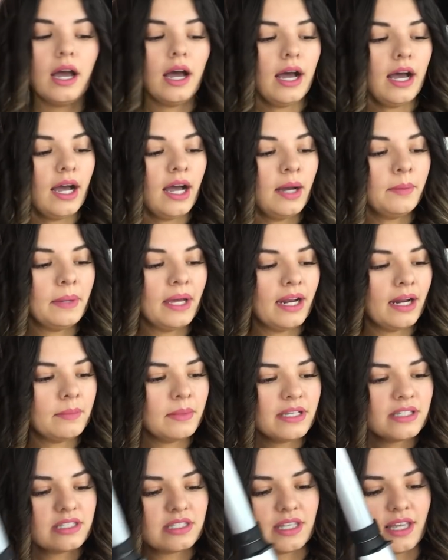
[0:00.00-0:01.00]
And I
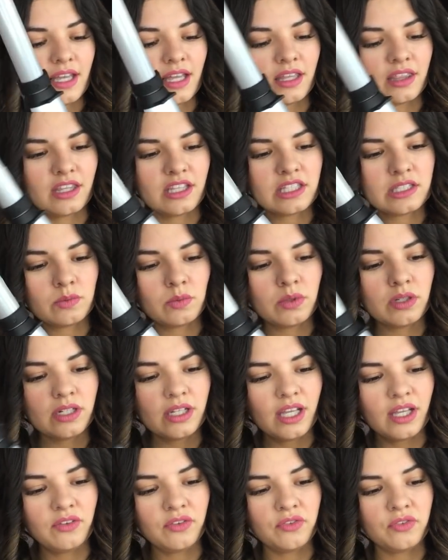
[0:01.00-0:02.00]
must say, this
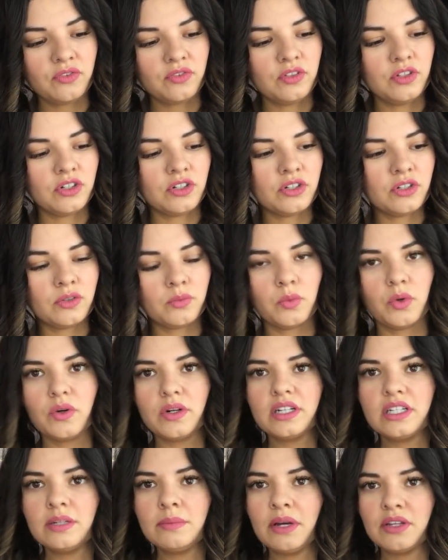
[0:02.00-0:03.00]
one, if you're
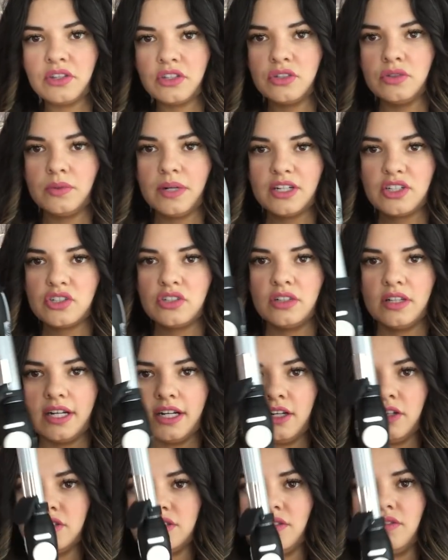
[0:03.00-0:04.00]
worried about the directional
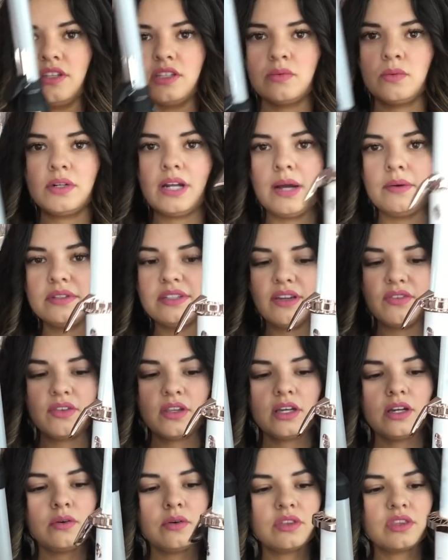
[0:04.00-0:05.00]
arrows of this one, I would
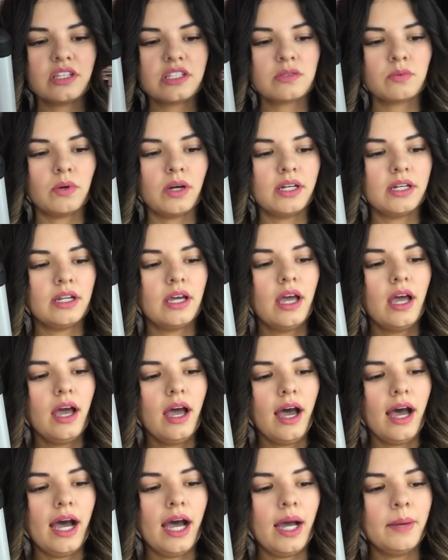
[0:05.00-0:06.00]
definitely go with this one.
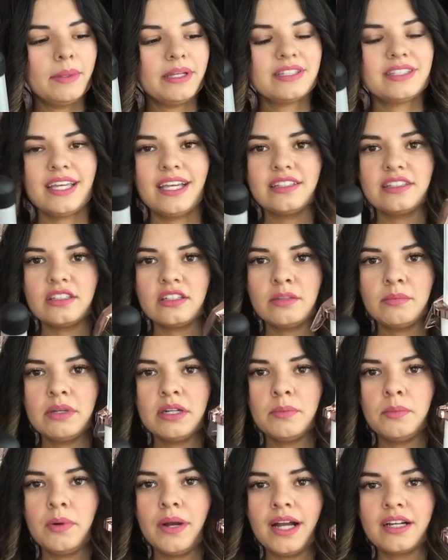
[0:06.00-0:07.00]
It takes a little
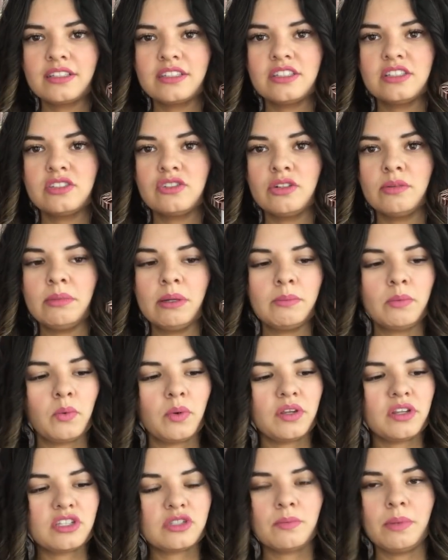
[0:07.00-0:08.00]
bit of practice to remember
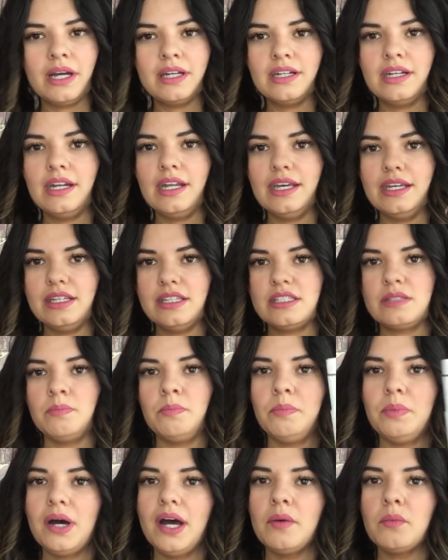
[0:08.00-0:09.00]
where this button is,
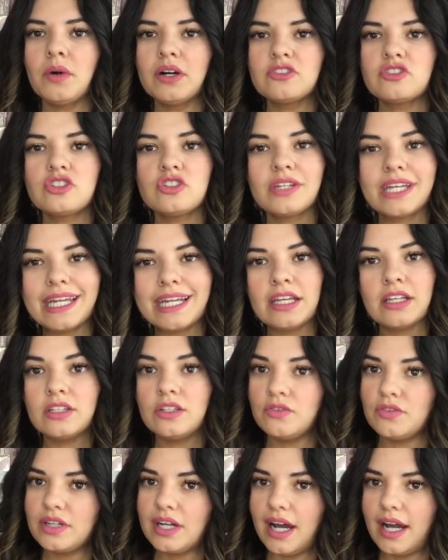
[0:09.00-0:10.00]
but once you get it,
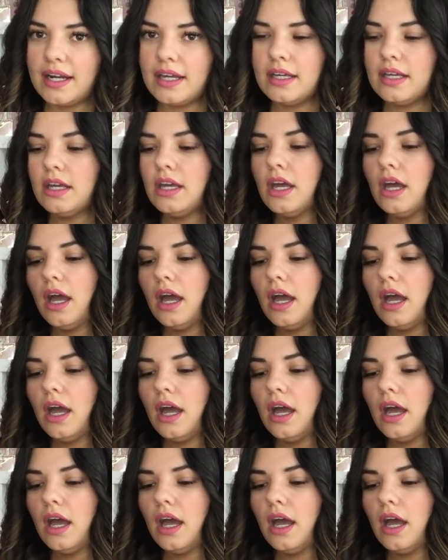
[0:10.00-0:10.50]
you've got it.